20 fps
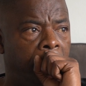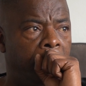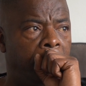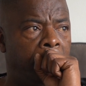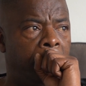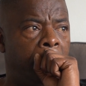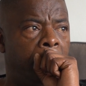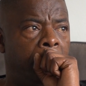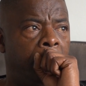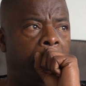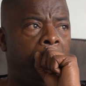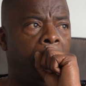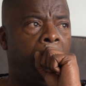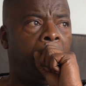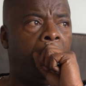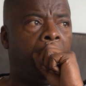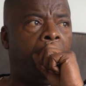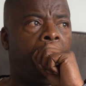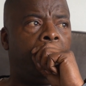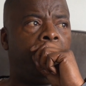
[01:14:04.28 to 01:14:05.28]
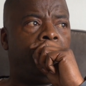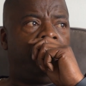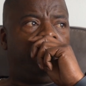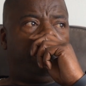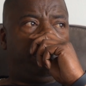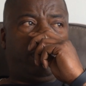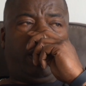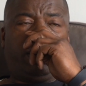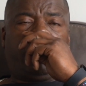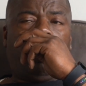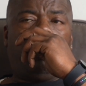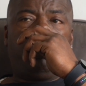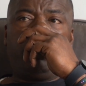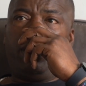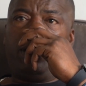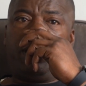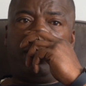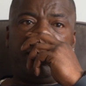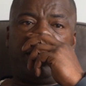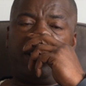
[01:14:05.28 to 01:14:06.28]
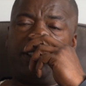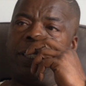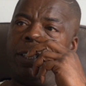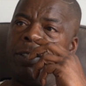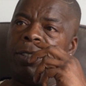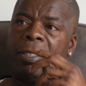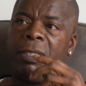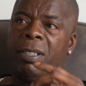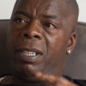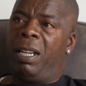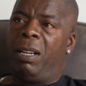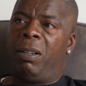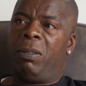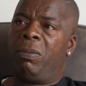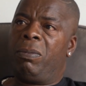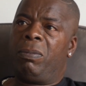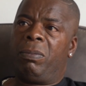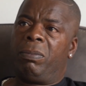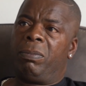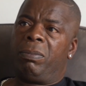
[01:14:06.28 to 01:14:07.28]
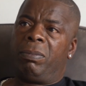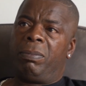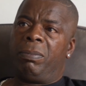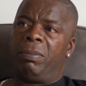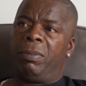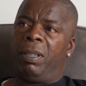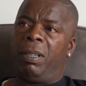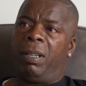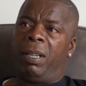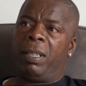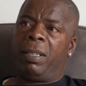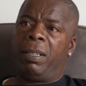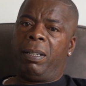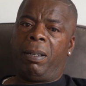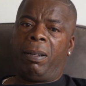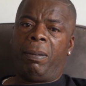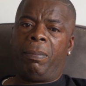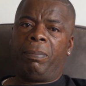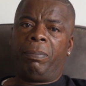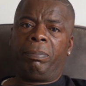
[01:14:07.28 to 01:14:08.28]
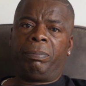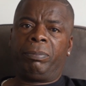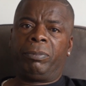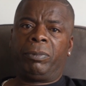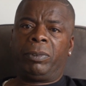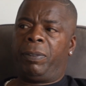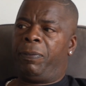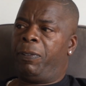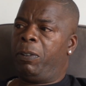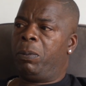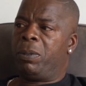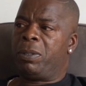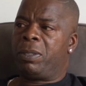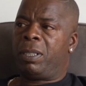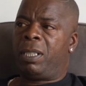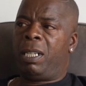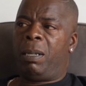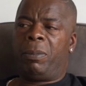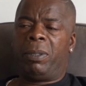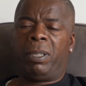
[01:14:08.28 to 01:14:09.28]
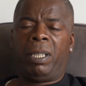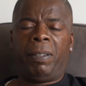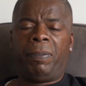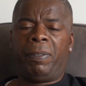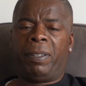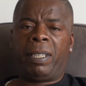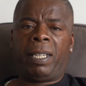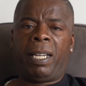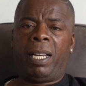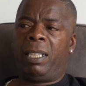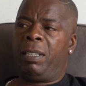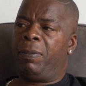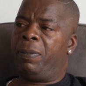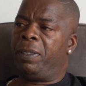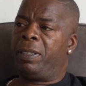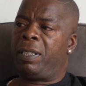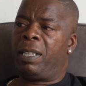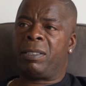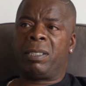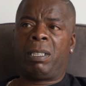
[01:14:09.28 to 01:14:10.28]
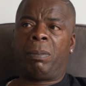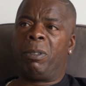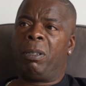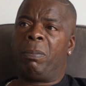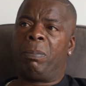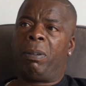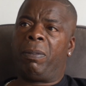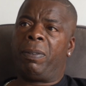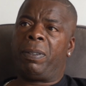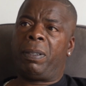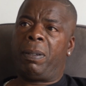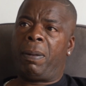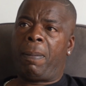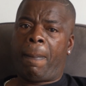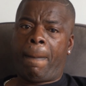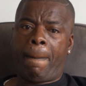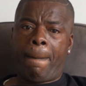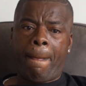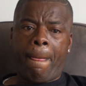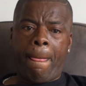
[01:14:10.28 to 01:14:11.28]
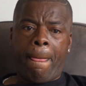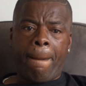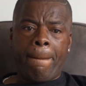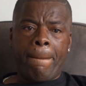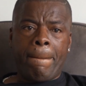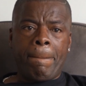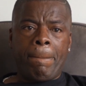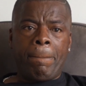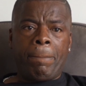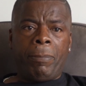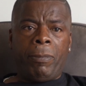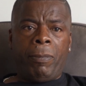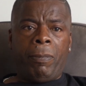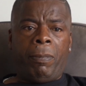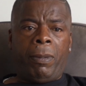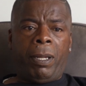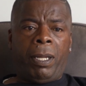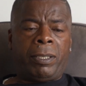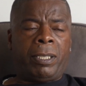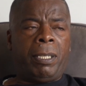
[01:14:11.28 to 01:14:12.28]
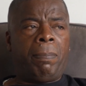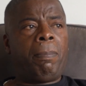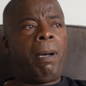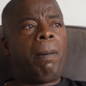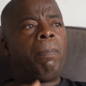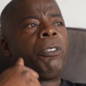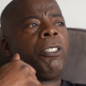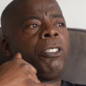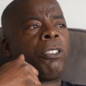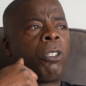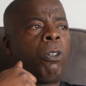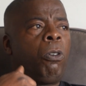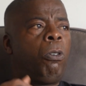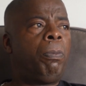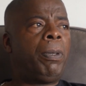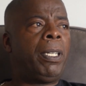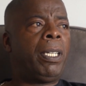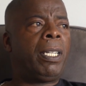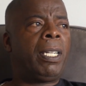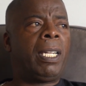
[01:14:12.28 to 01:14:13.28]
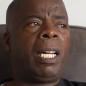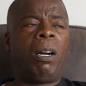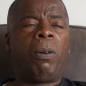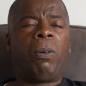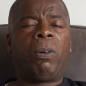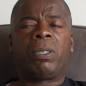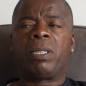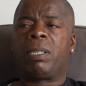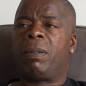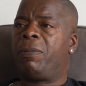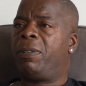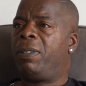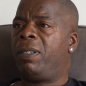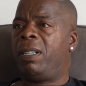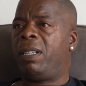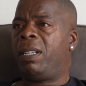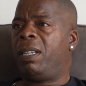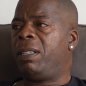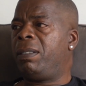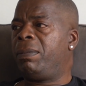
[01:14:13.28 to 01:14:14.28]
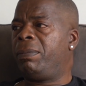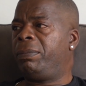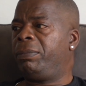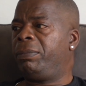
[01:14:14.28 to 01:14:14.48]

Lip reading: I don't need a decision now. Like, if he wants to come on it, if he can. If he doesn't, I'm not bothered. I said, mum, just call me in an hour or something like that.